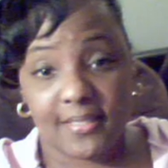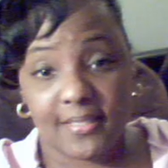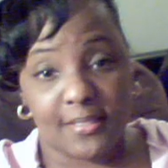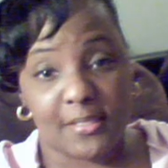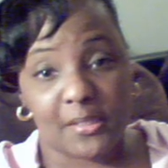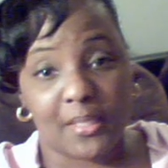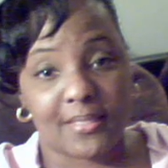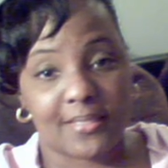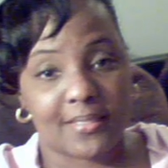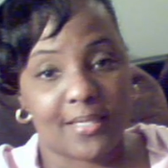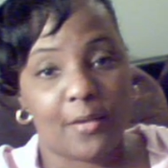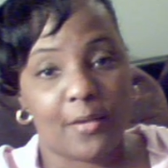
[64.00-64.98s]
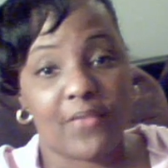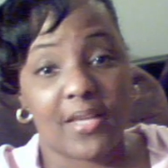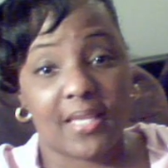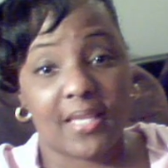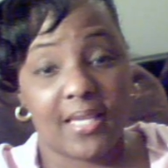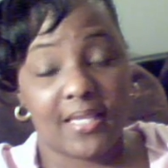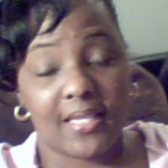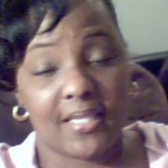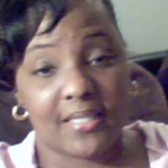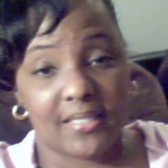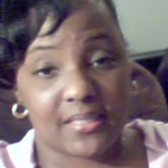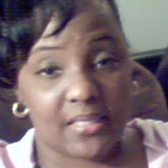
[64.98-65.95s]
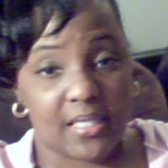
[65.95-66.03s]
to do it, so if I can't get
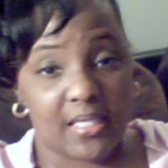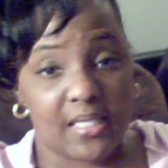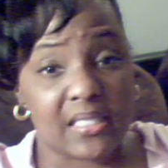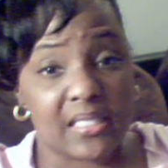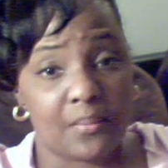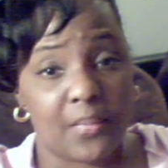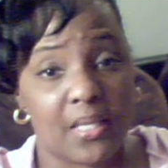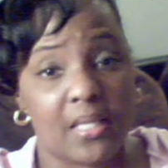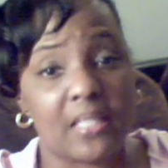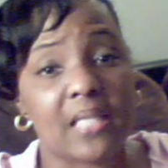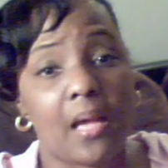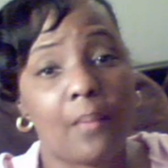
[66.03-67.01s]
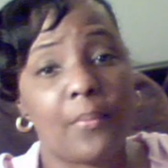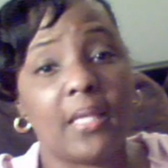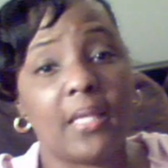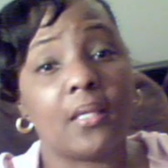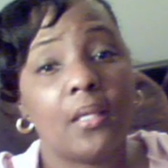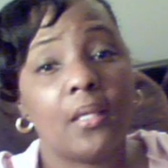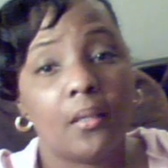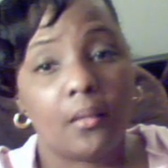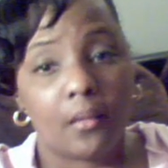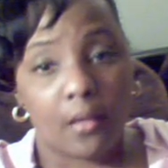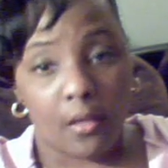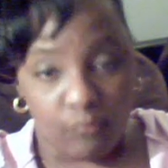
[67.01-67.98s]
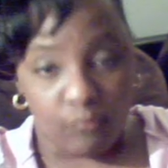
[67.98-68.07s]
this done in 10 minutes, I'll make
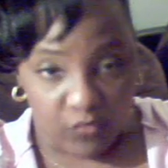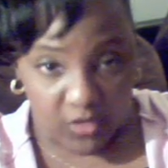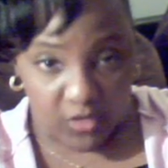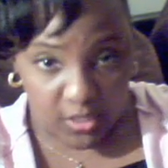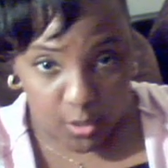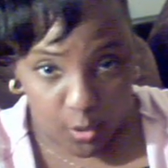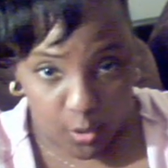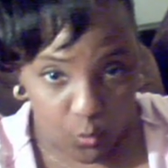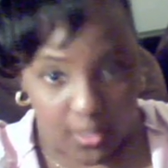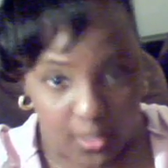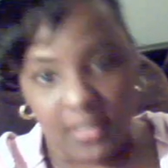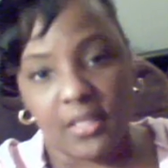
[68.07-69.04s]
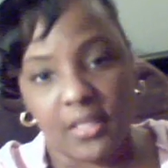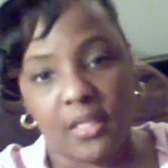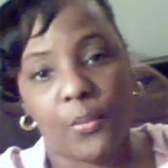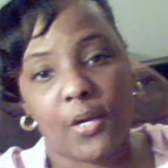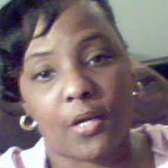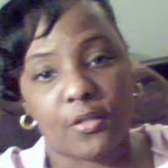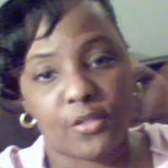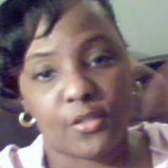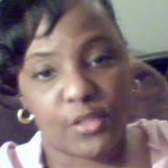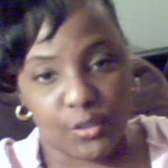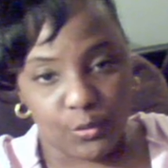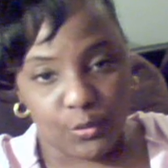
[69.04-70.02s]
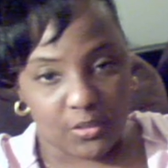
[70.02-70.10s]
a video one and then a part
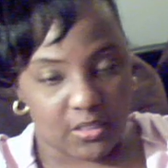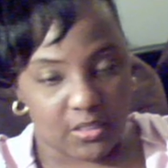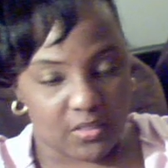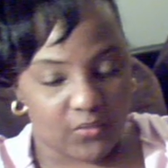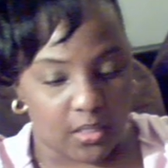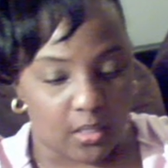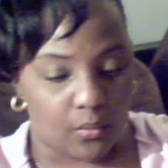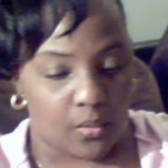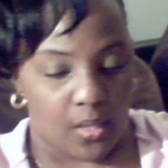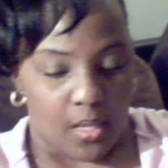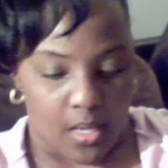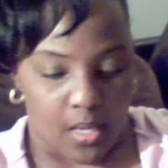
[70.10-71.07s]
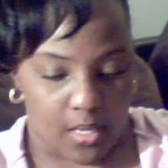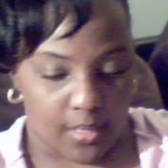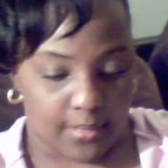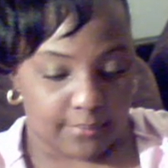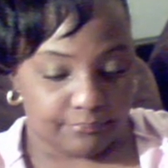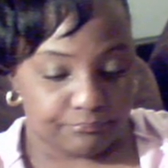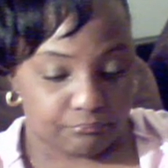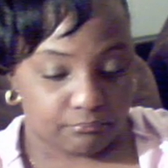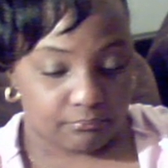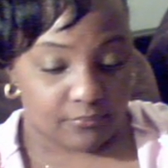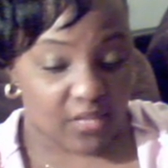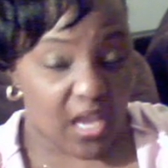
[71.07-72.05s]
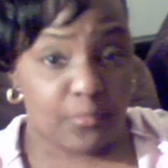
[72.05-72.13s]
two to this video. Um,
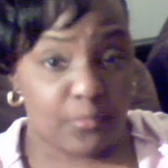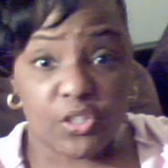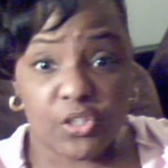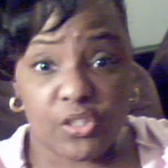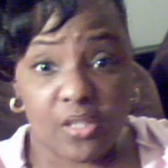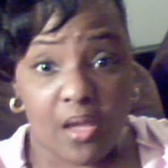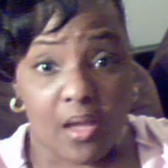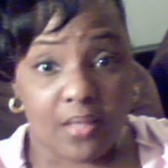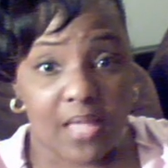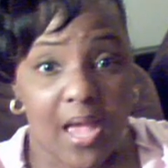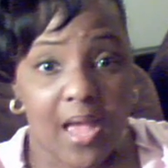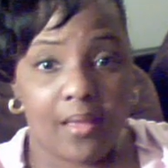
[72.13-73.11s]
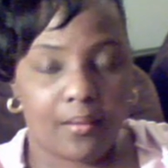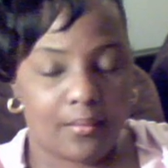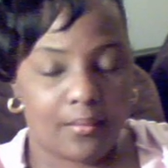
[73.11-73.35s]
I'm just shocked. I